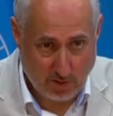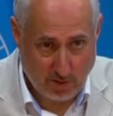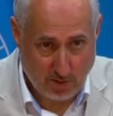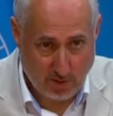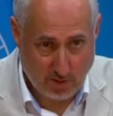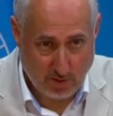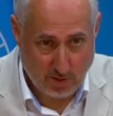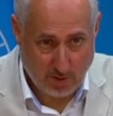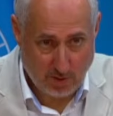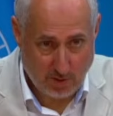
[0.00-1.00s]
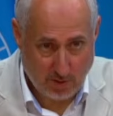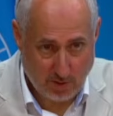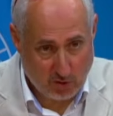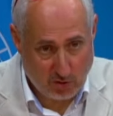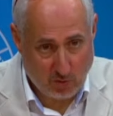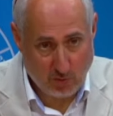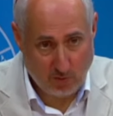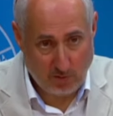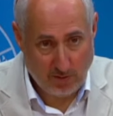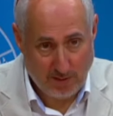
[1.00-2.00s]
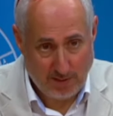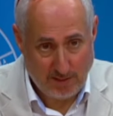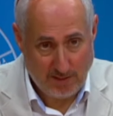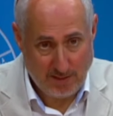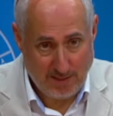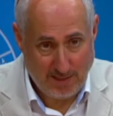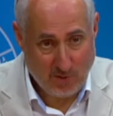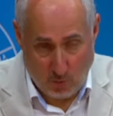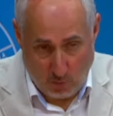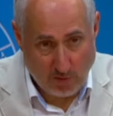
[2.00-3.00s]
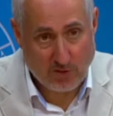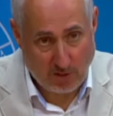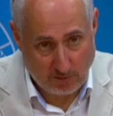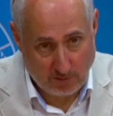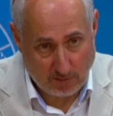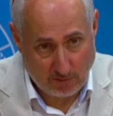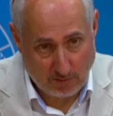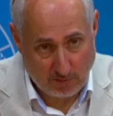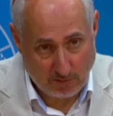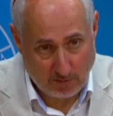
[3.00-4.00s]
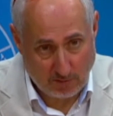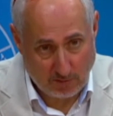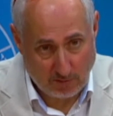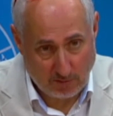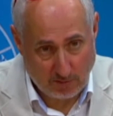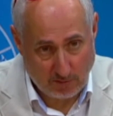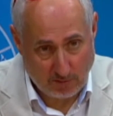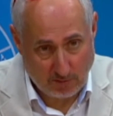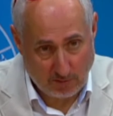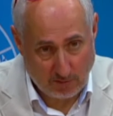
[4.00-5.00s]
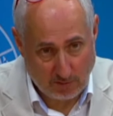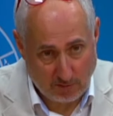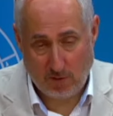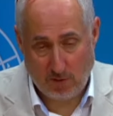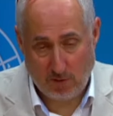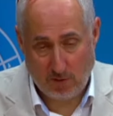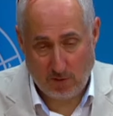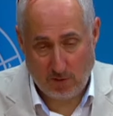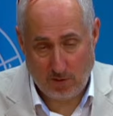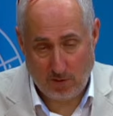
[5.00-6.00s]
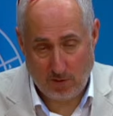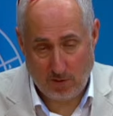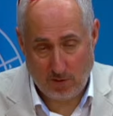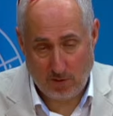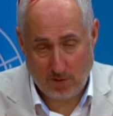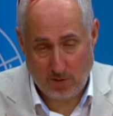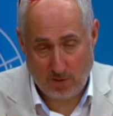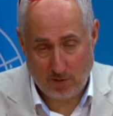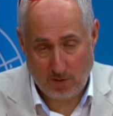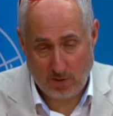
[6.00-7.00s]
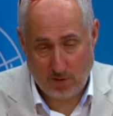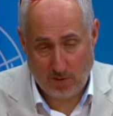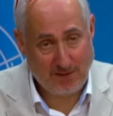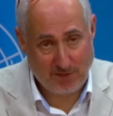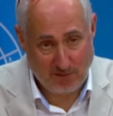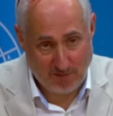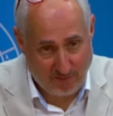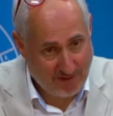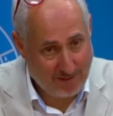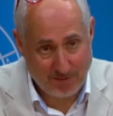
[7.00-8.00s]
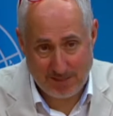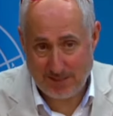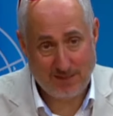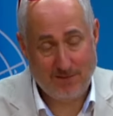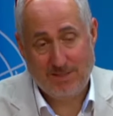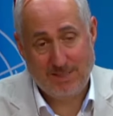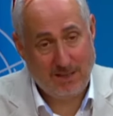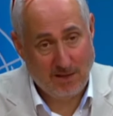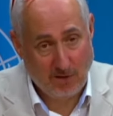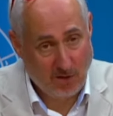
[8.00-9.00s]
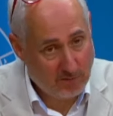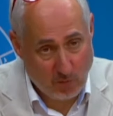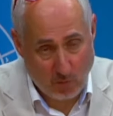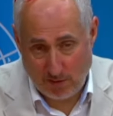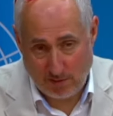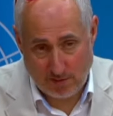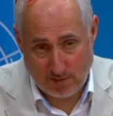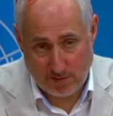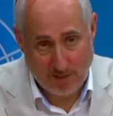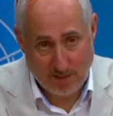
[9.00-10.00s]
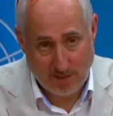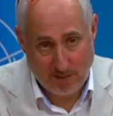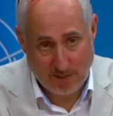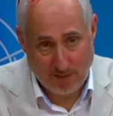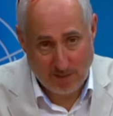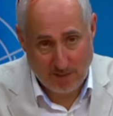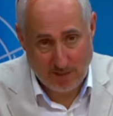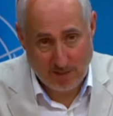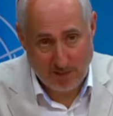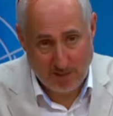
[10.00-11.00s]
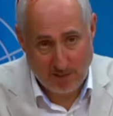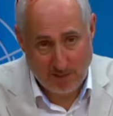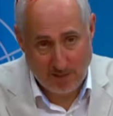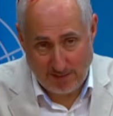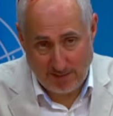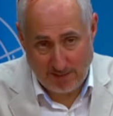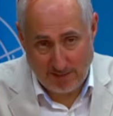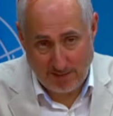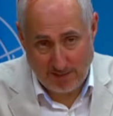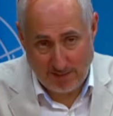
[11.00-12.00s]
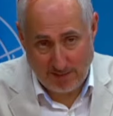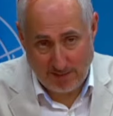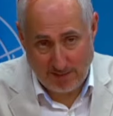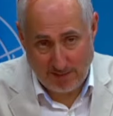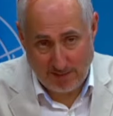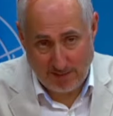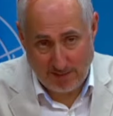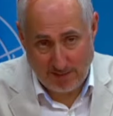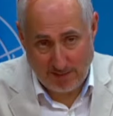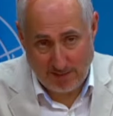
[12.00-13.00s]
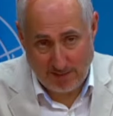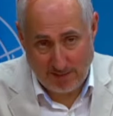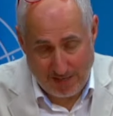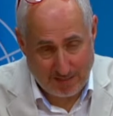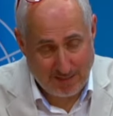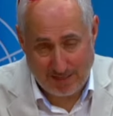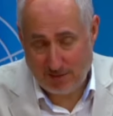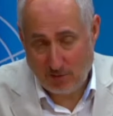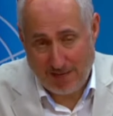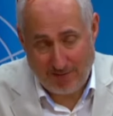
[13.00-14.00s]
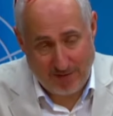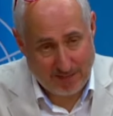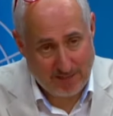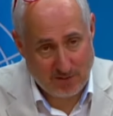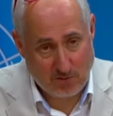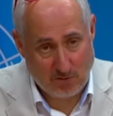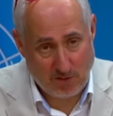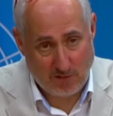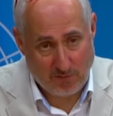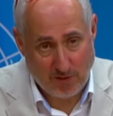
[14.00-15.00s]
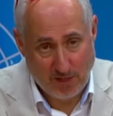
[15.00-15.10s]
but is not able to go to school in a war zone, right? And has to worry about it, their own safety, the safety of their families, and of seeing their loved ones and their friends killed, and have no and don't have access to enough.